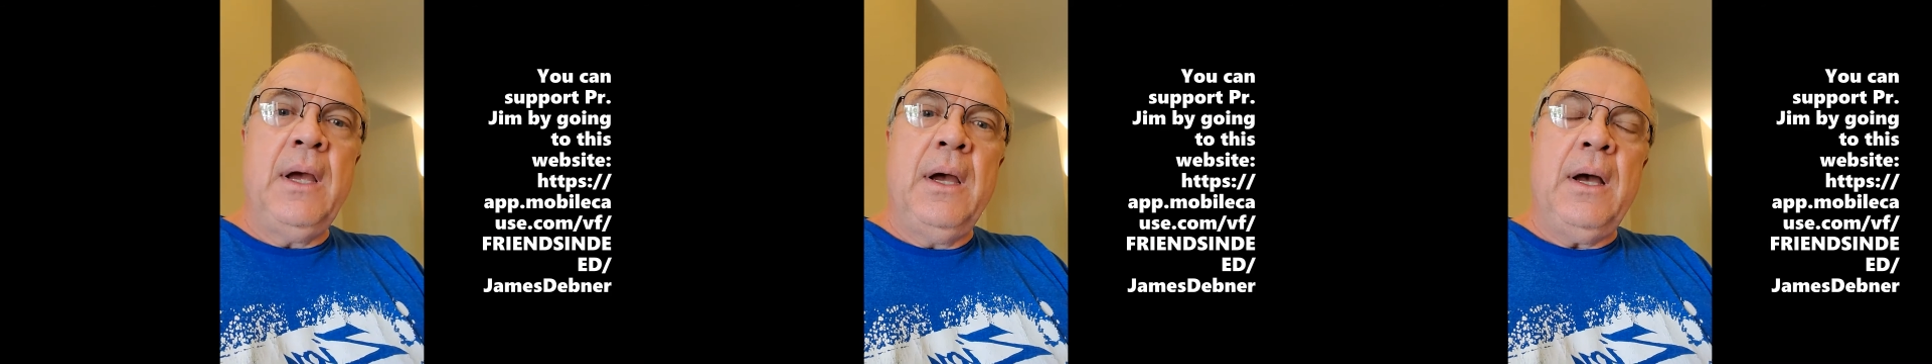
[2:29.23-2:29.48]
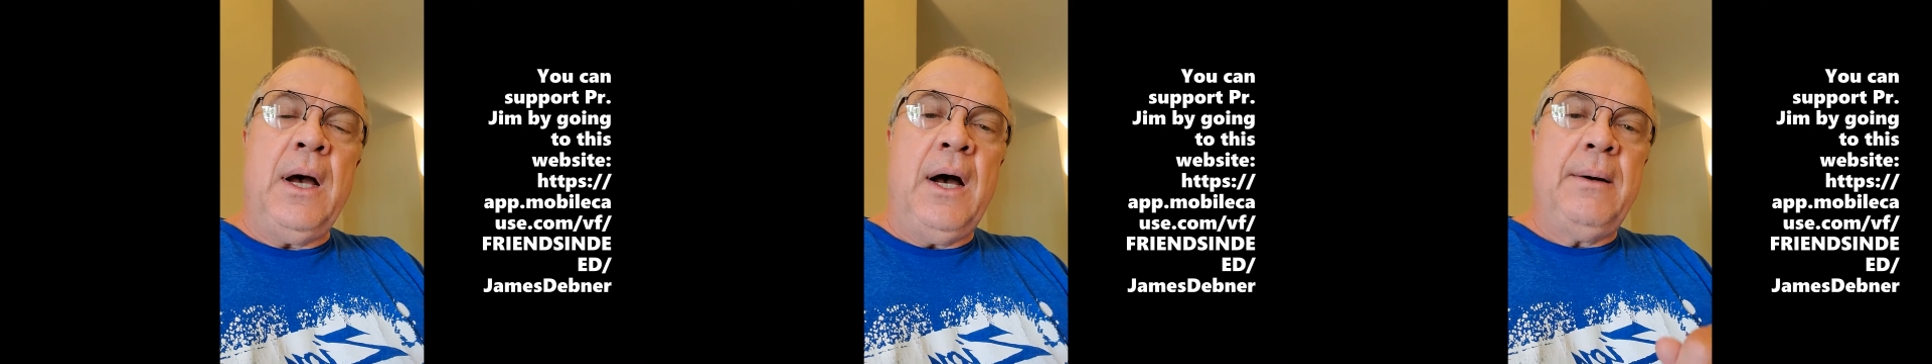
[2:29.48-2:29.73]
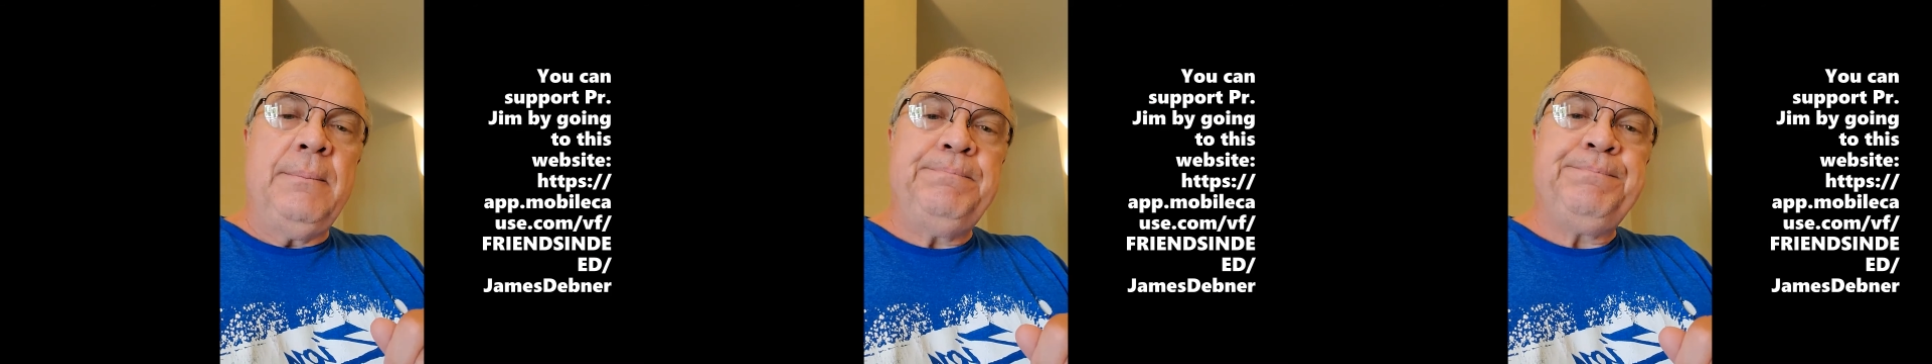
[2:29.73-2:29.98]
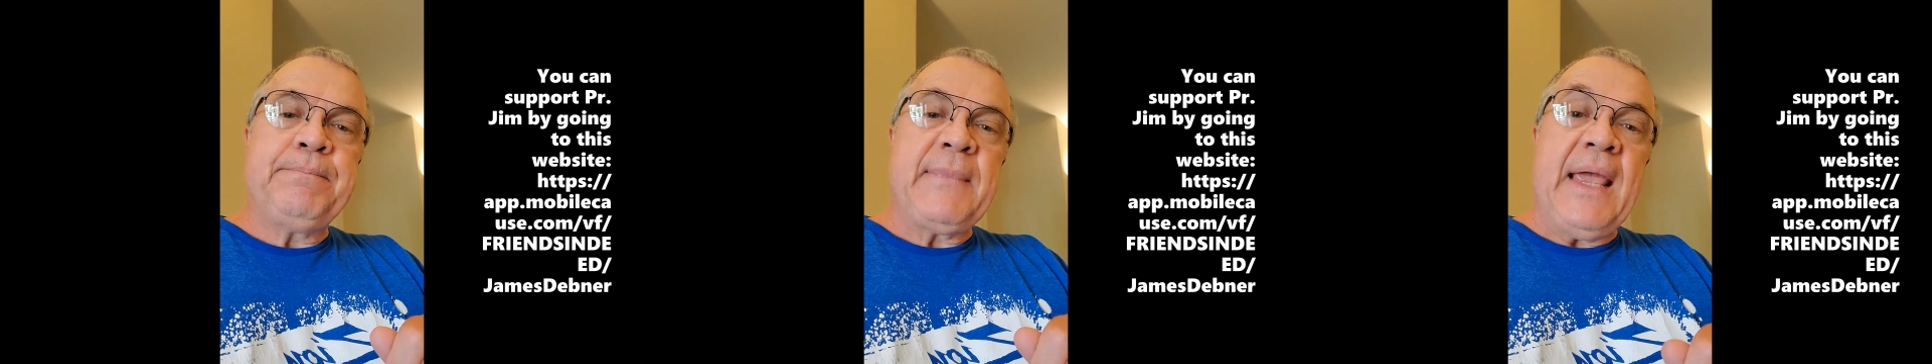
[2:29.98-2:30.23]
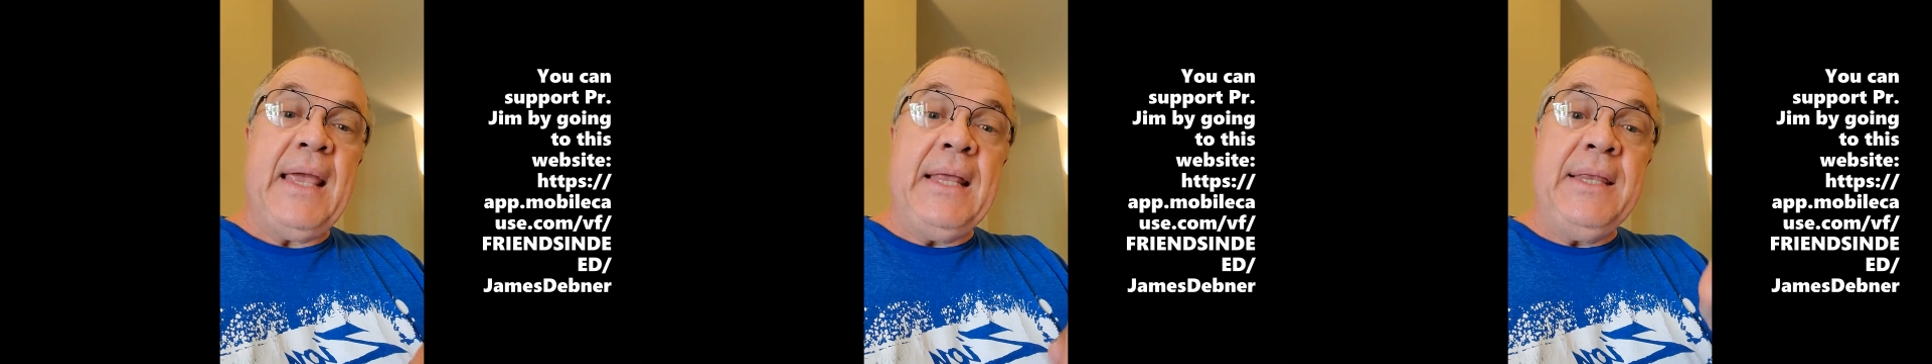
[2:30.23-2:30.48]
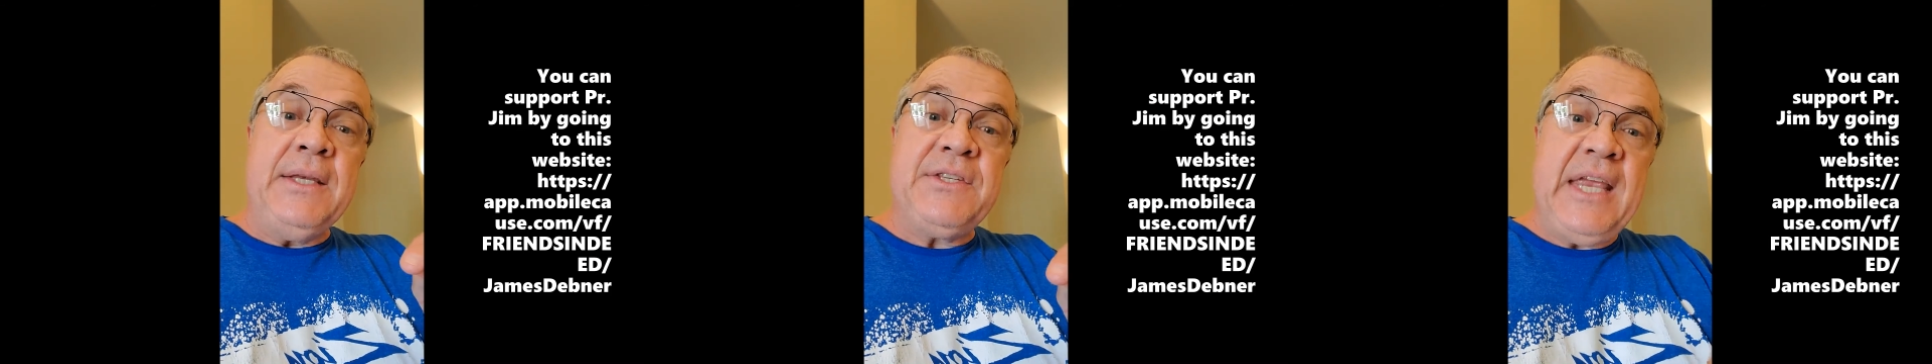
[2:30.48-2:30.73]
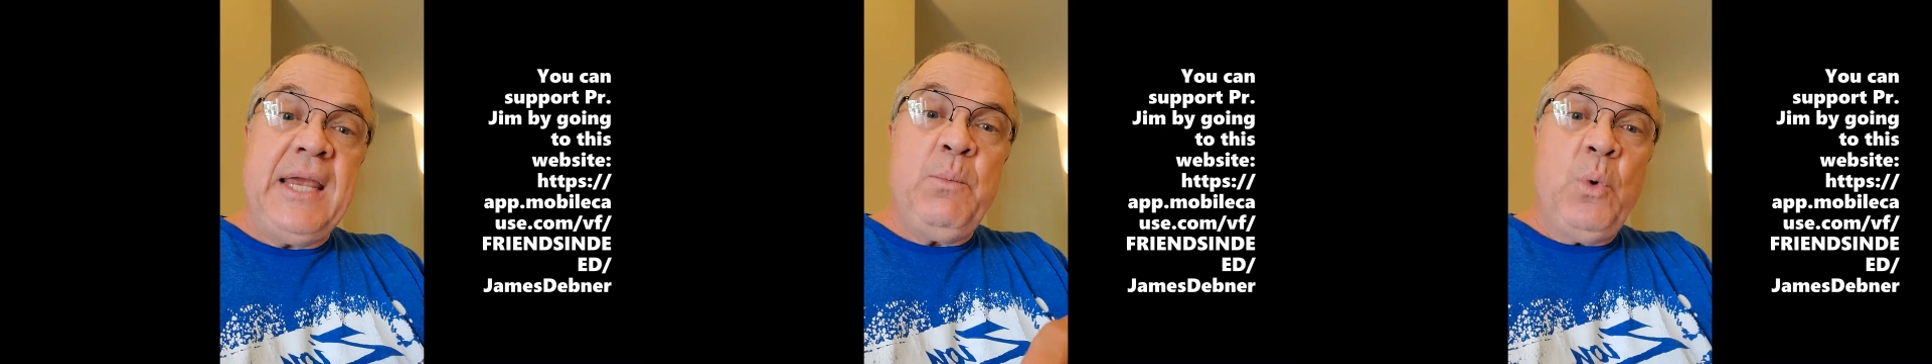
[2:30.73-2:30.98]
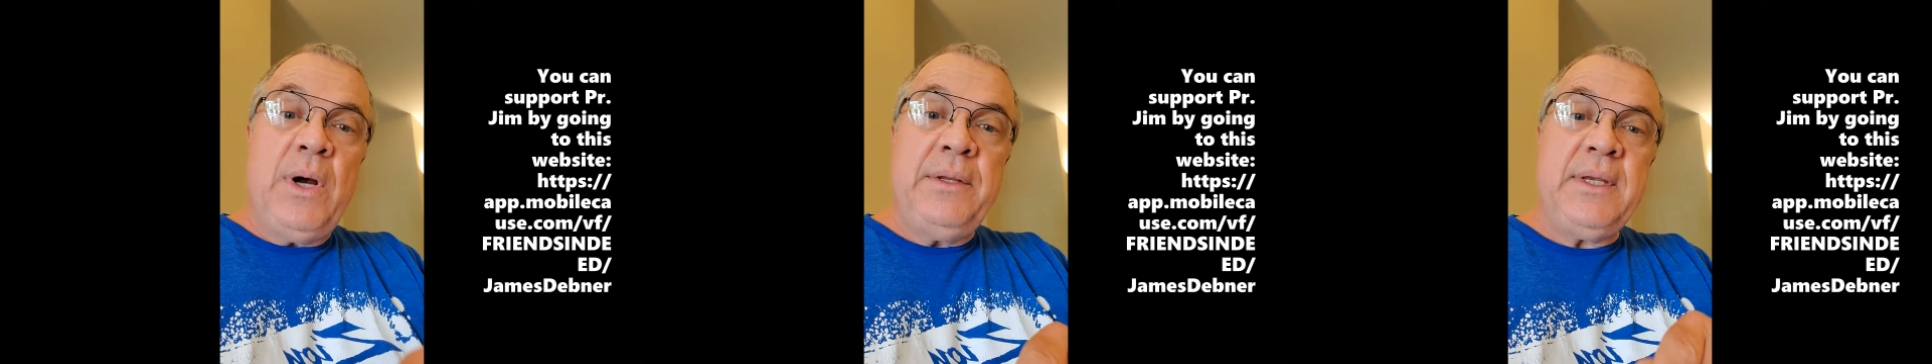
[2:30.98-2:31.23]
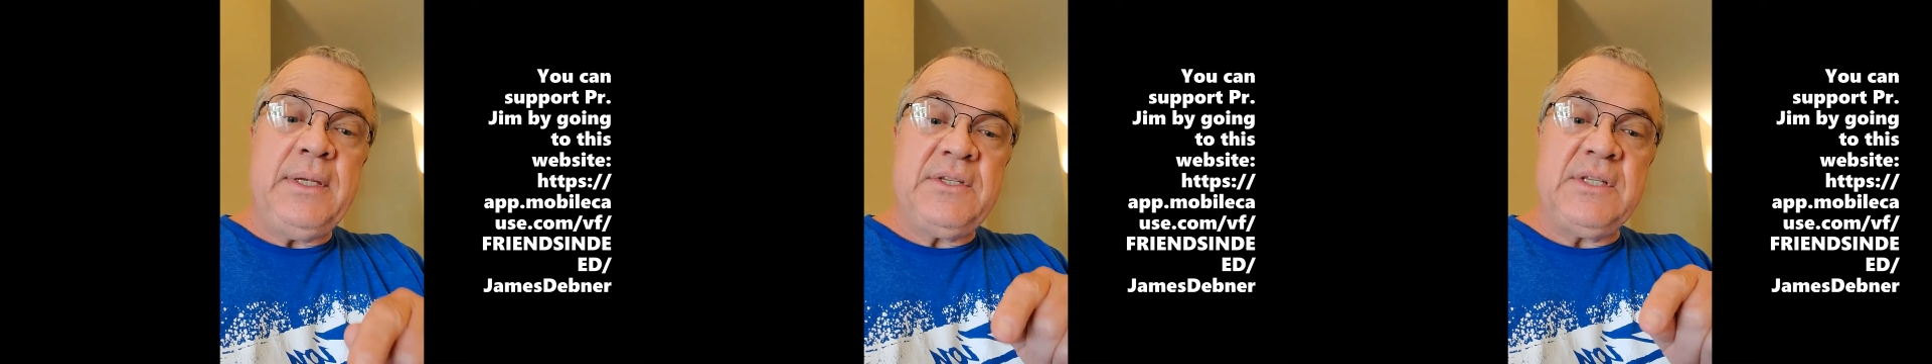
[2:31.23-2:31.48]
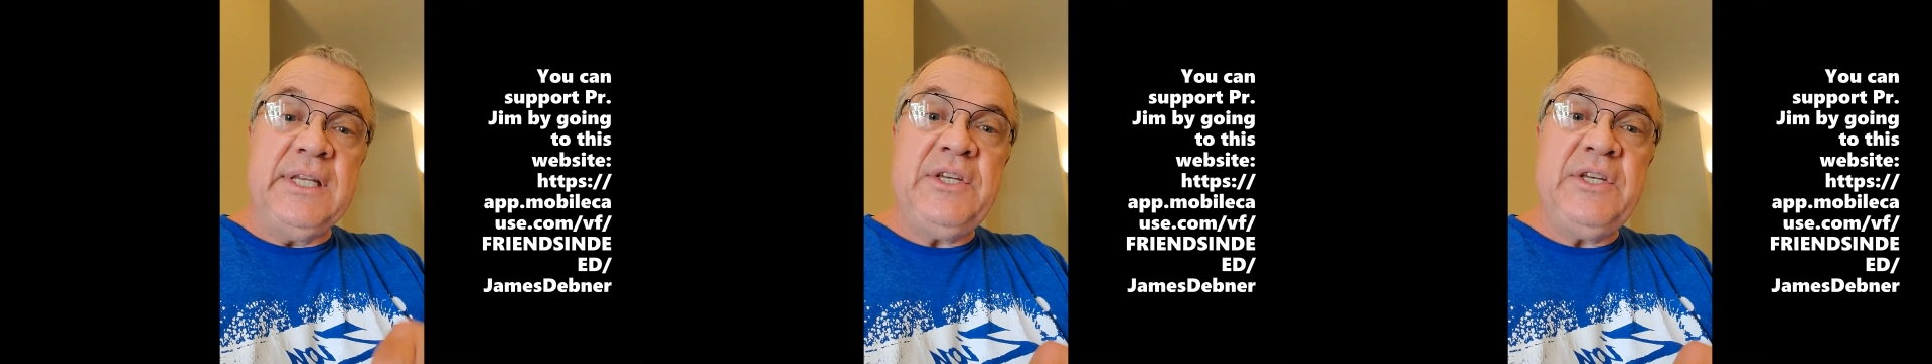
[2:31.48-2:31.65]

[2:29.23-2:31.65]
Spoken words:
the same one that's